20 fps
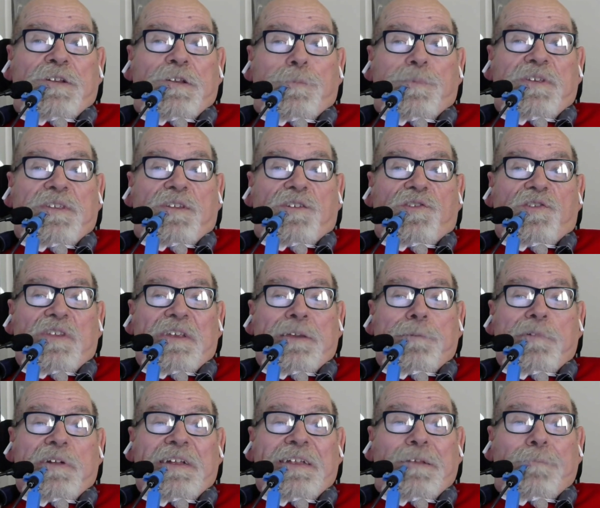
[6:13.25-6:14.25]
to be the
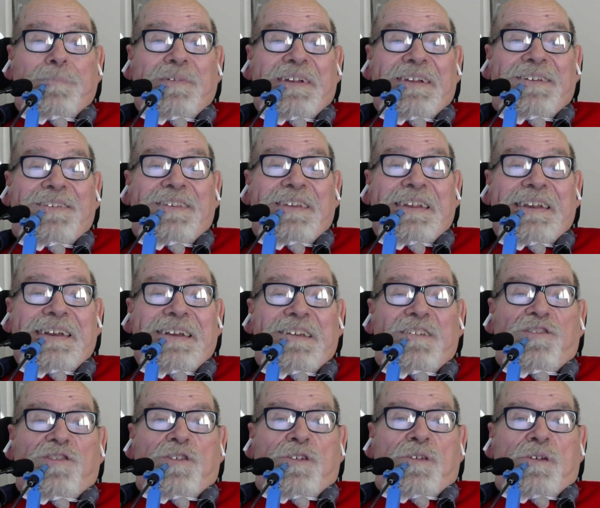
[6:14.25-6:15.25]
same kind of pain in the
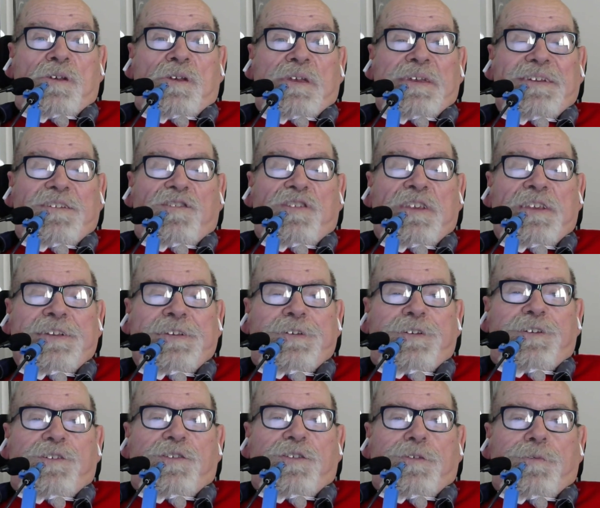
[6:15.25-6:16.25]
ass as he
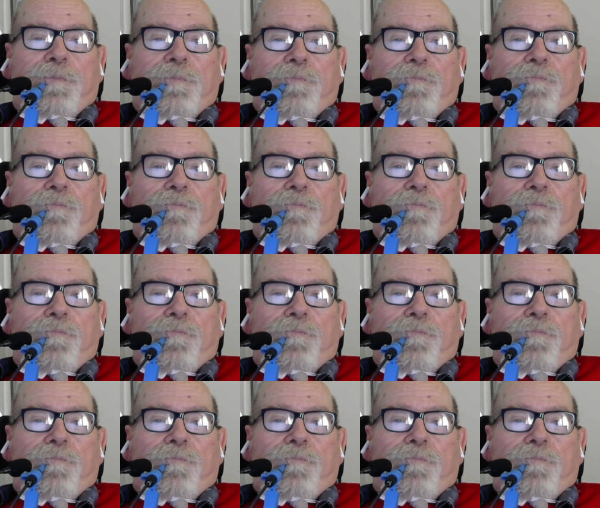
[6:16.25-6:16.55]
is.